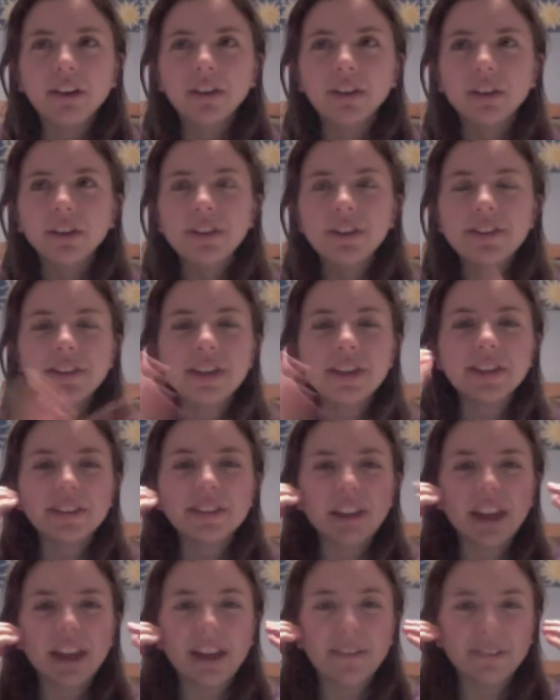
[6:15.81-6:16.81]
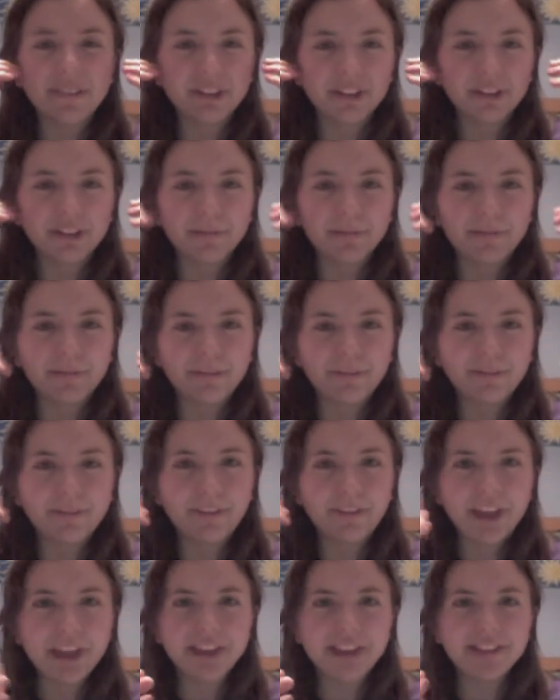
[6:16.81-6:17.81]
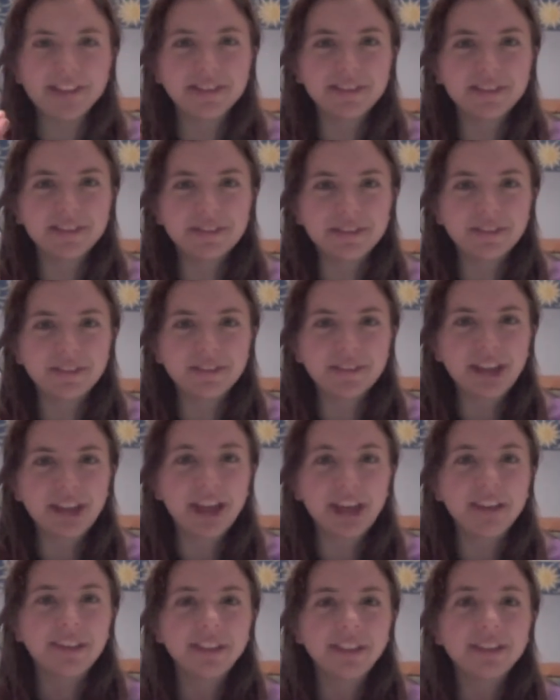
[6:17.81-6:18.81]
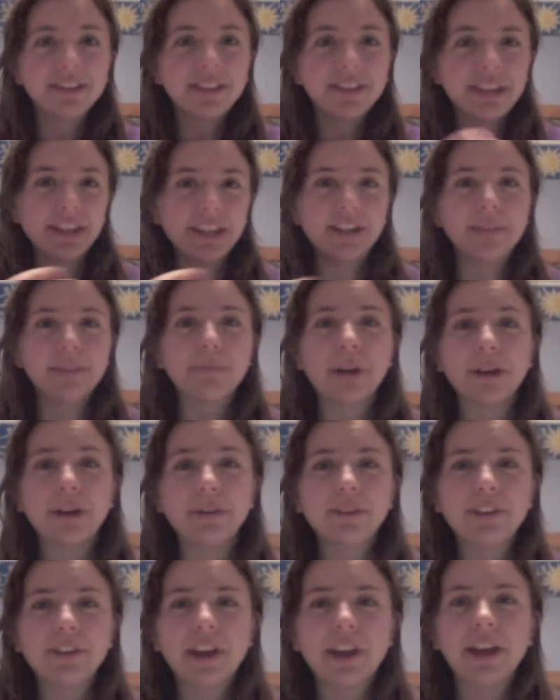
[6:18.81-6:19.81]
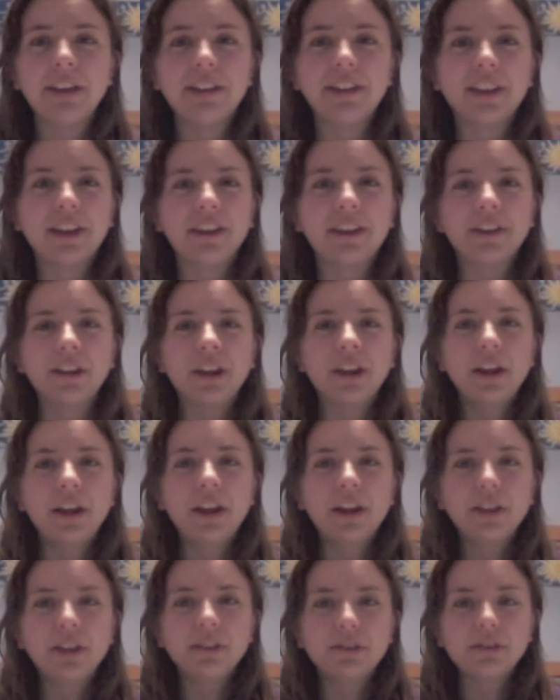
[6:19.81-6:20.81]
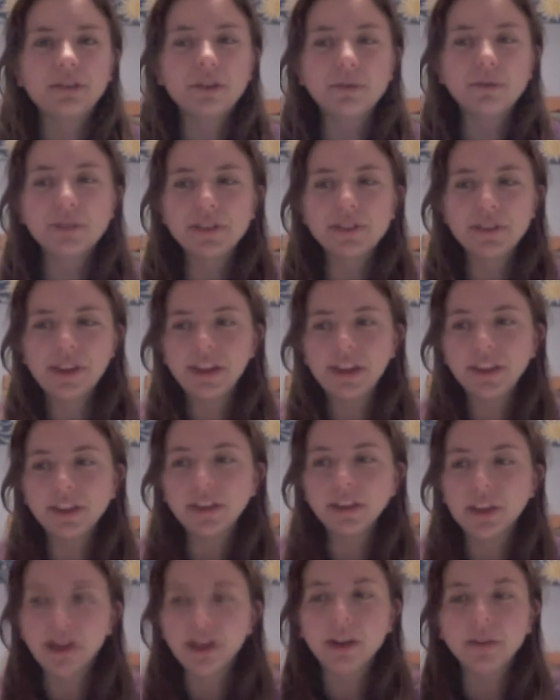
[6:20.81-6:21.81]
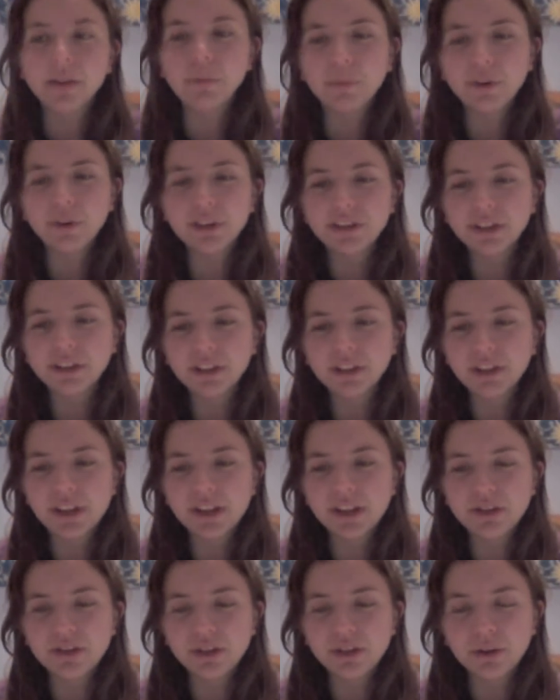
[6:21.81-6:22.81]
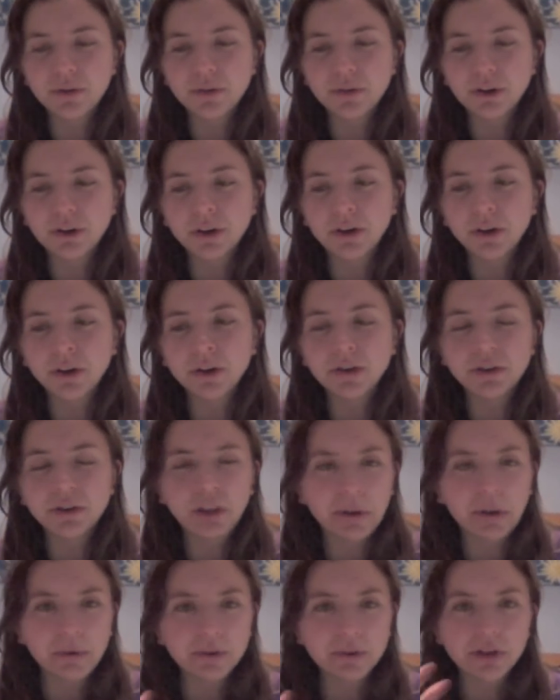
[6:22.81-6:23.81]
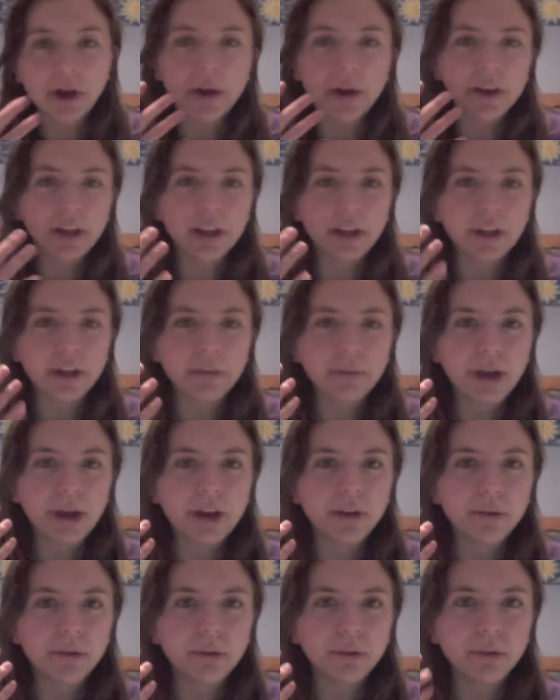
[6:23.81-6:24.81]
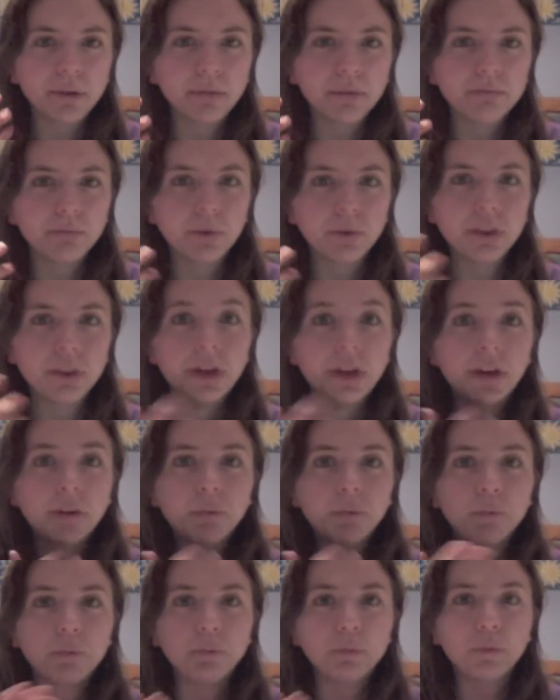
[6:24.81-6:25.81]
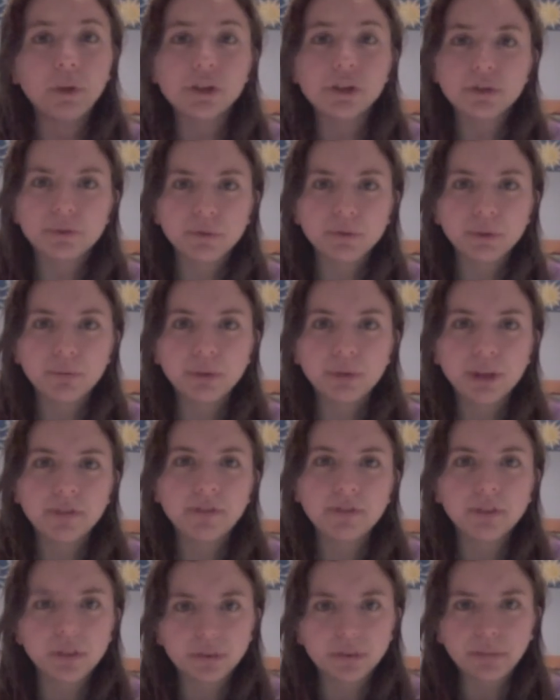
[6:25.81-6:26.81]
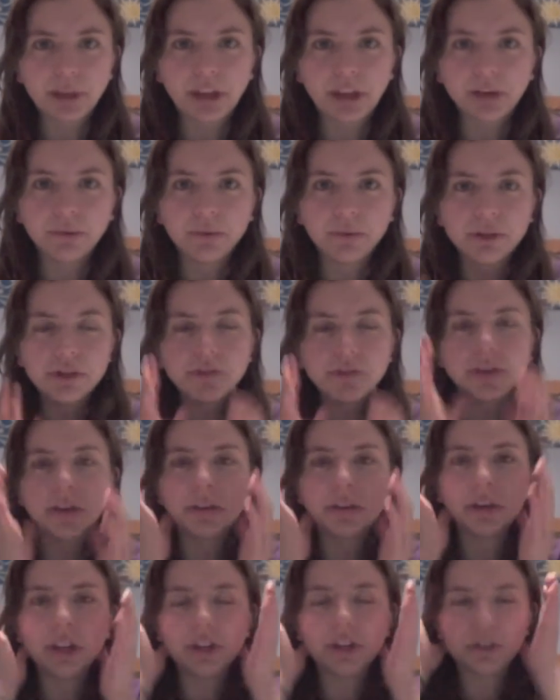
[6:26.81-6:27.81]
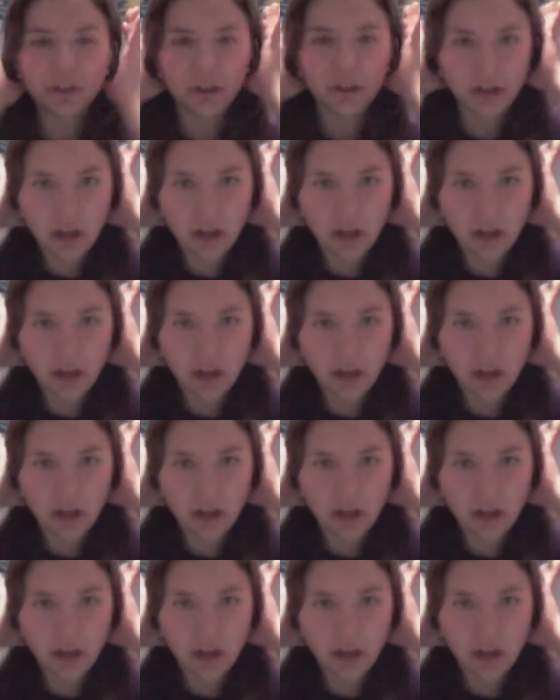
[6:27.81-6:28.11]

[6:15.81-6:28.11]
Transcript: these kids, they have to face death and think about death. And she was saying that one of the kids she overheard, they were talking about what their wish would be for the Make-A-Wish Foundation.